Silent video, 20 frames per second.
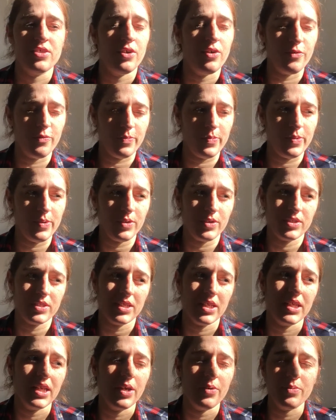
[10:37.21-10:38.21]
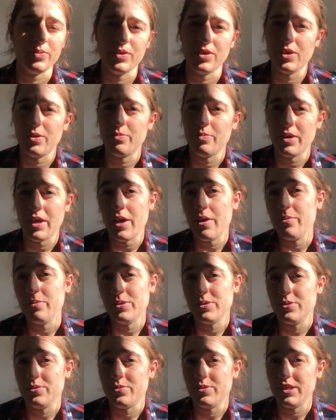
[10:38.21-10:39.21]
of books that I would not be able
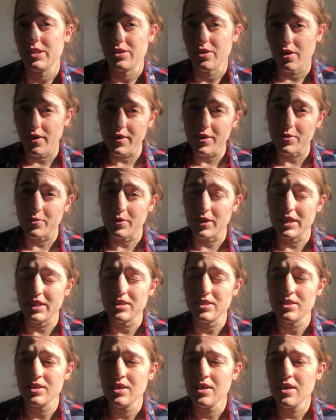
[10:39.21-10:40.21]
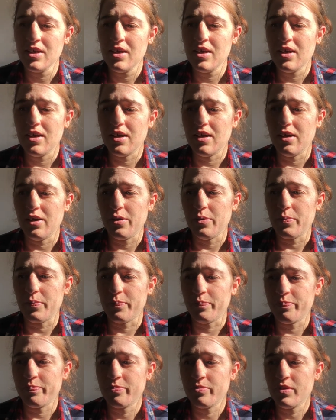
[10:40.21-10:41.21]
to read otherwise.
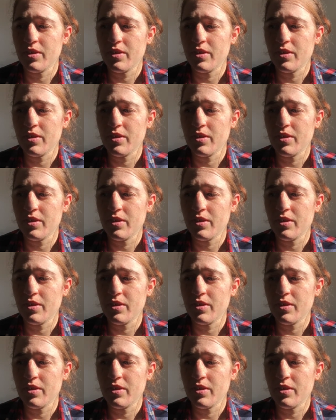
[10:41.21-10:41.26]
Um,